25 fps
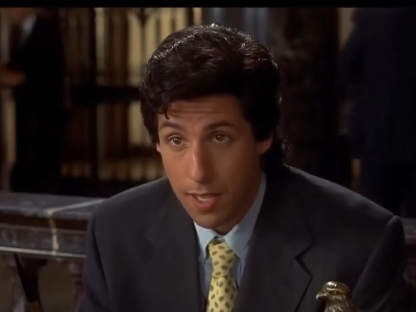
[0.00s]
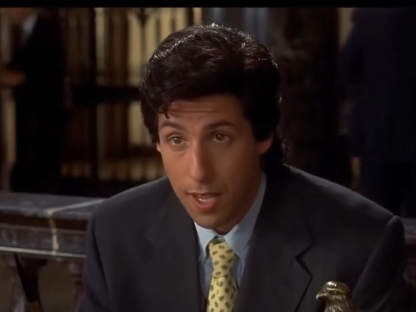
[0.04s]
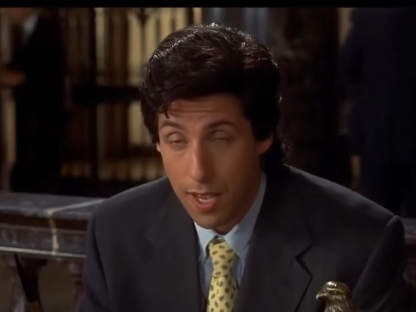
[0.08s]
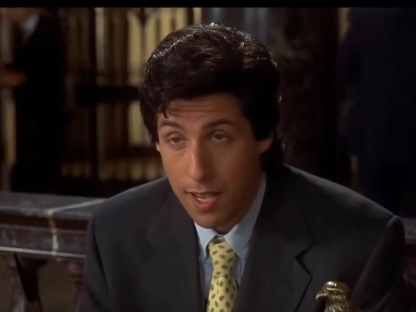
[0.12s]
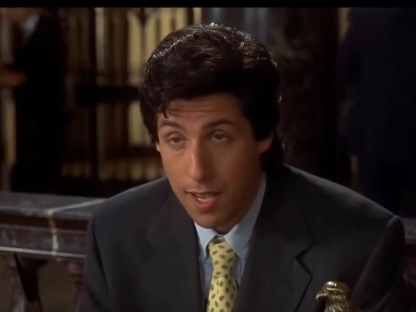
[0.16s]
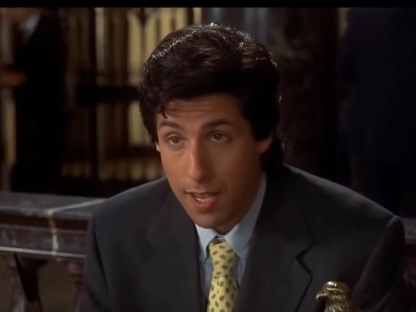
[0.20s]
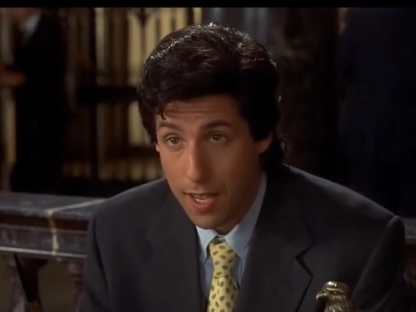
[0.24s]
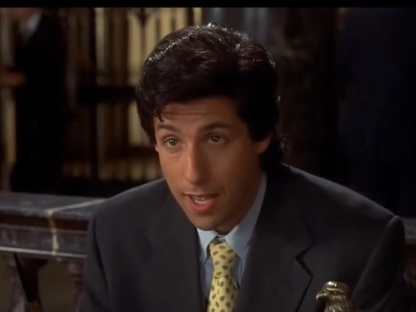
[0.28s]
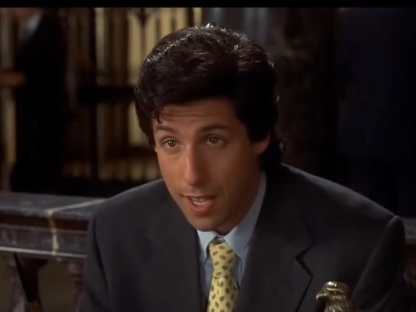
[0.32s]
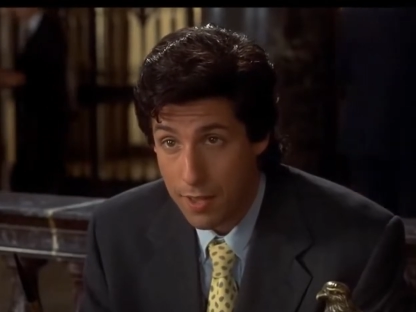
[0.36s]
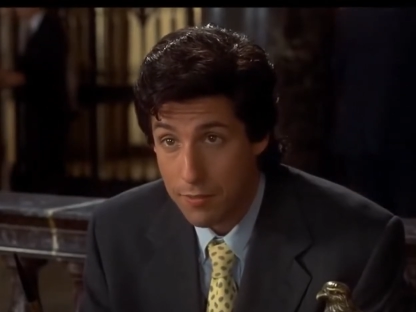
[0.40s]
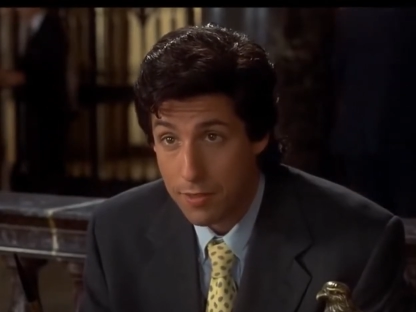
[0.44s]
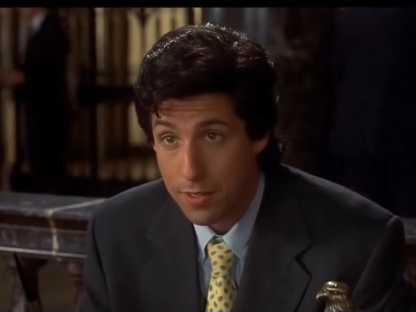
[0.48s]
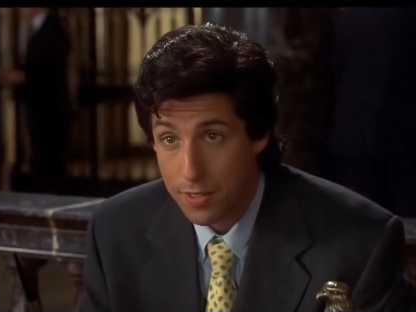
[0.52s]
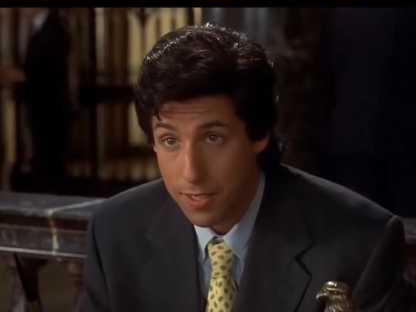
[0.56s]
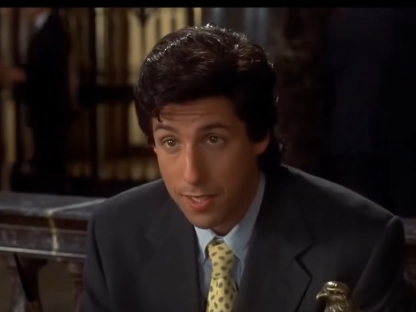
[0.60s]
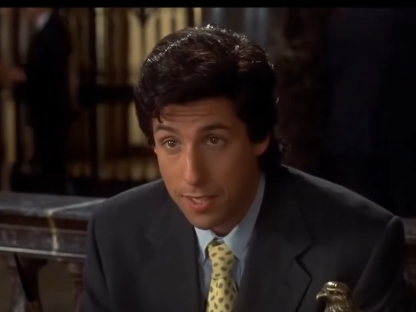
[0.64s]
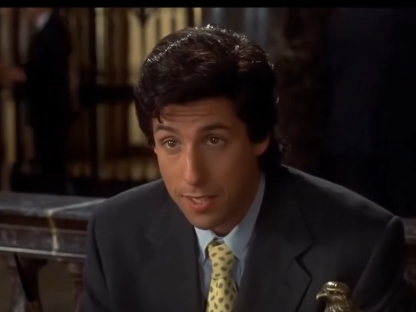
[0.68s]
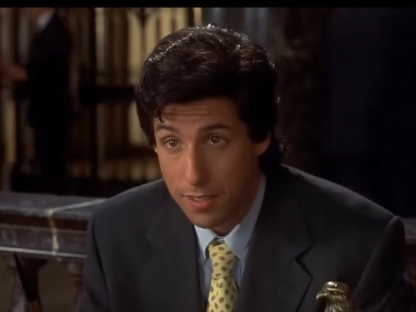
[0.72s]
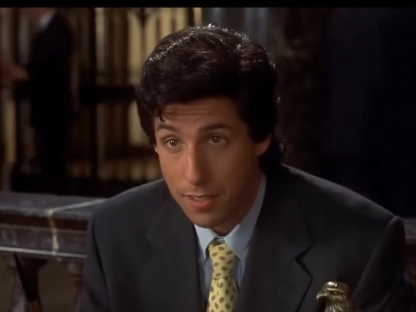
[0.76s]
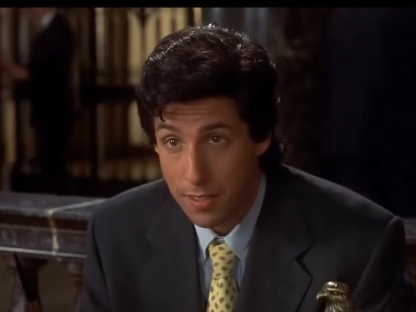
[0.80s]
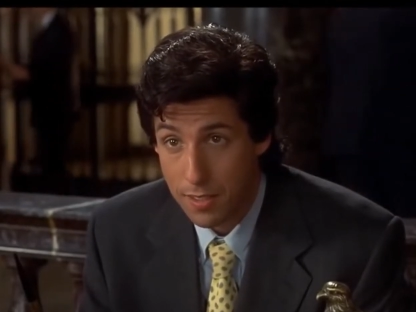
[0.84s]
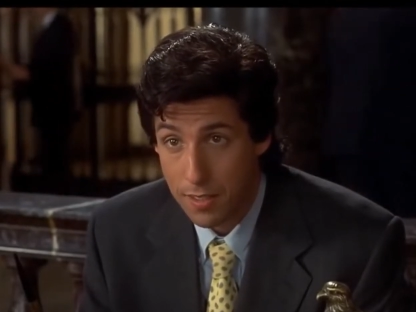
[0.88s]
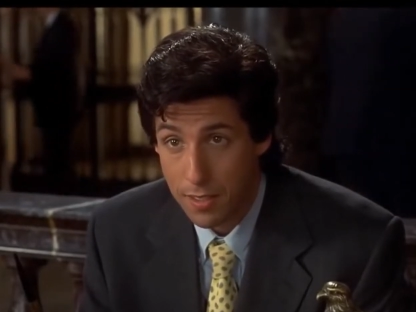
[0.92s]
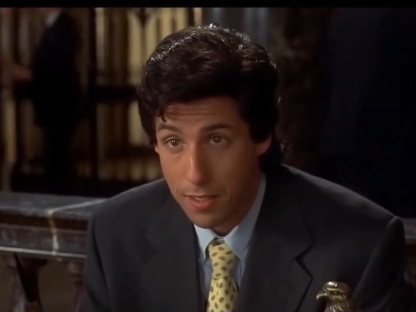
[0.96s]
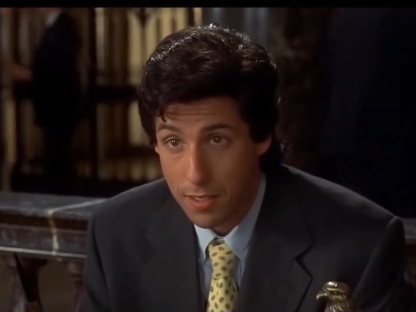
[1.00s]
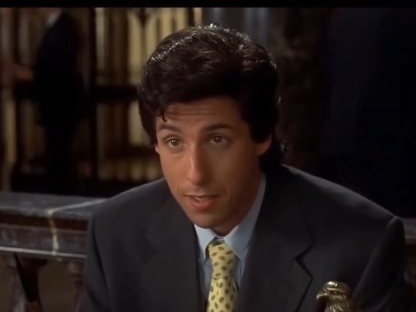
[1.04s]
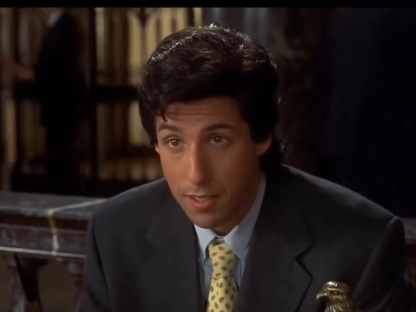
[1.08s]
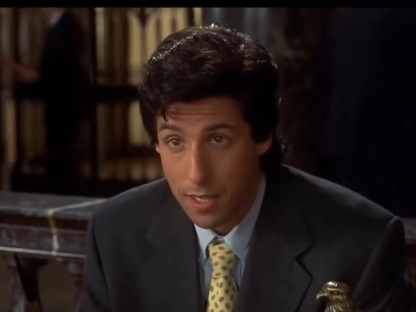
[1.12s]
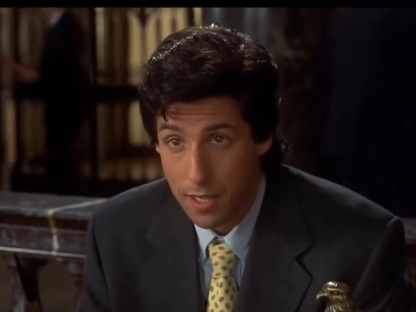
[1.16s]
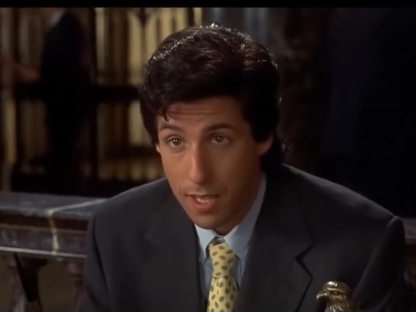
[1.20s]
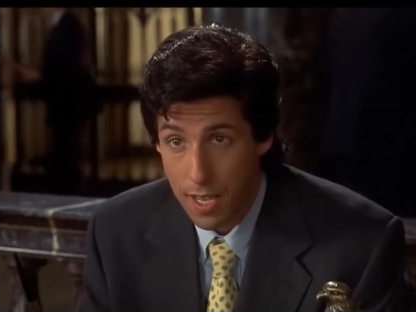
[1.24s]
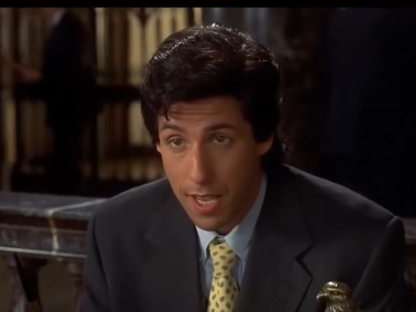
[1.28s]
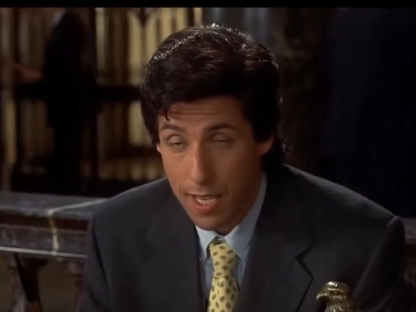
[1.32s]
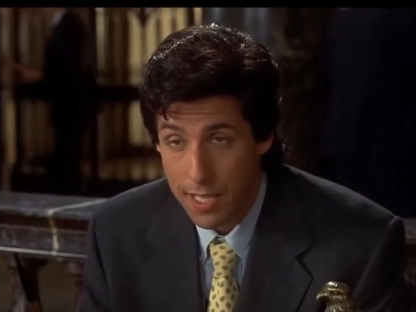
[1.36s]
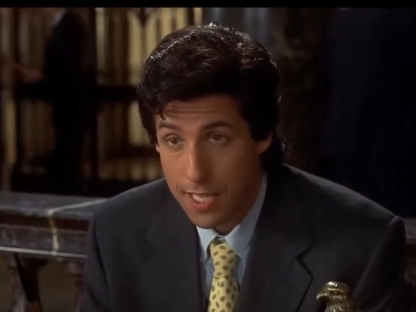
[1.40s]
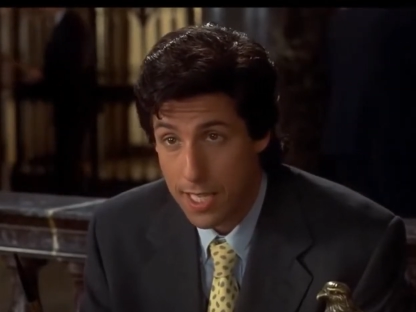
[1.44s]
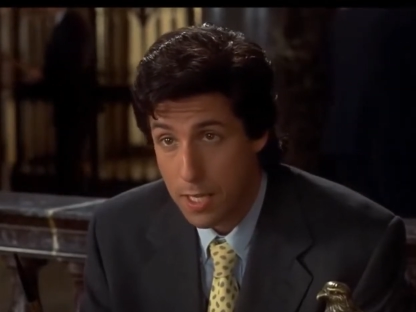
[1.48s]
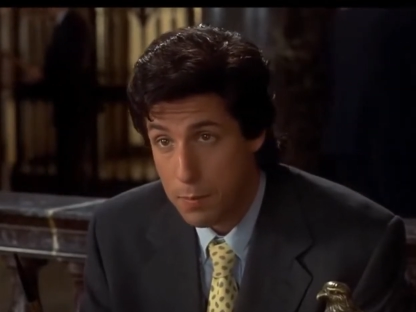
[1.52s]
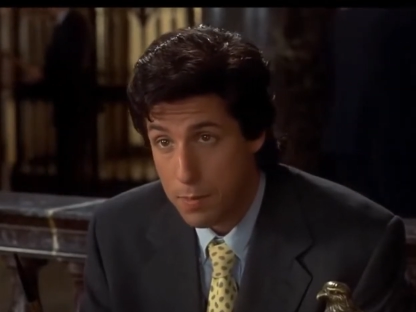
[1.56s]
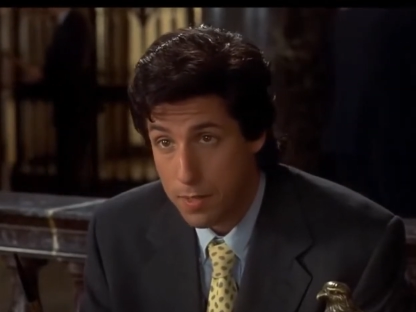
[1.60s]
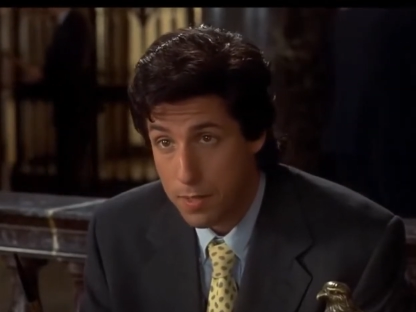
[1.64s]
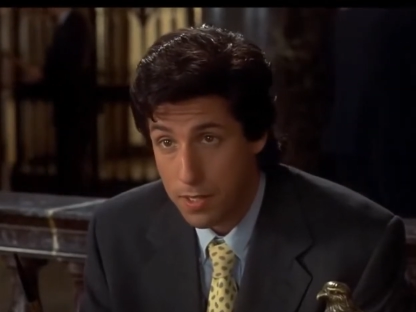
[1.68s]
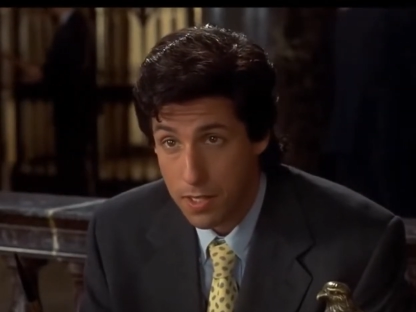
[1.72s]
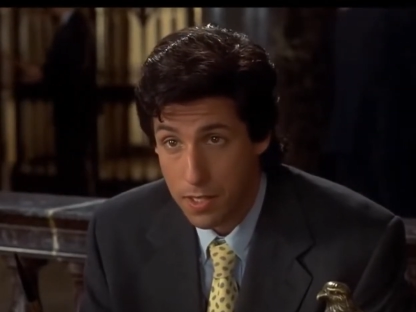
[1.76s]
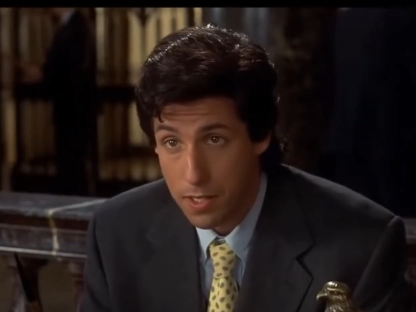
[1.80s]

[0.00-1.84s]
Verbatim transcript: I have a little. I keep it